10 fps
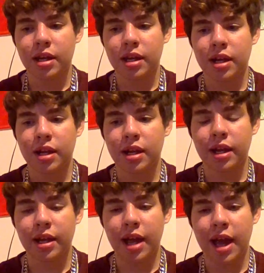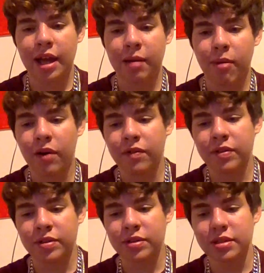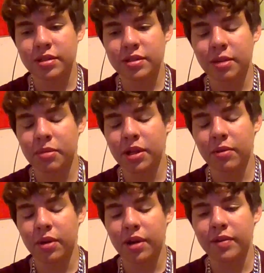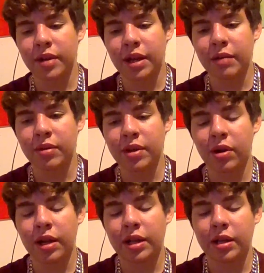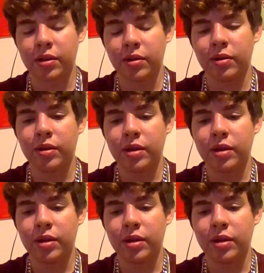of like hang them off or something or whatever, like with like the little